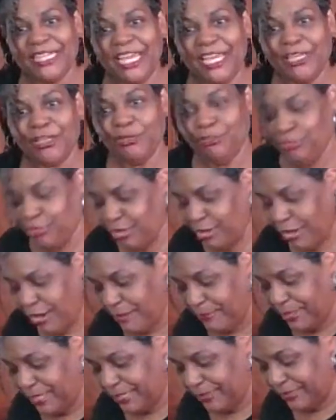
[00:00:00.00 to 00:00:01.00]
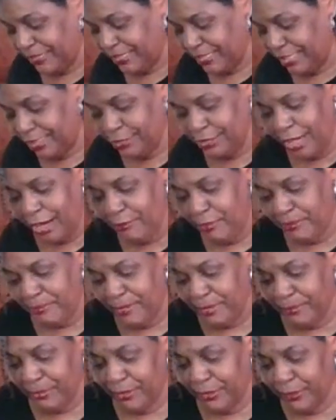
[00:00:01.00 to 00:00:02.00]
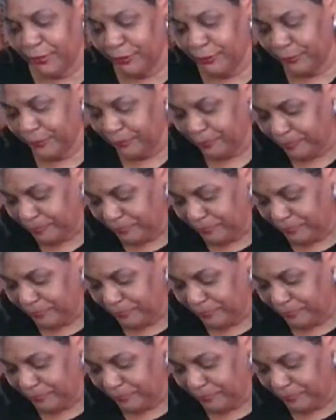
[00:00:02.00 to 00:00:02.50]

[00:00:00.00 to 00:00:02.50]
Thank you for coming. Yes, I remember you.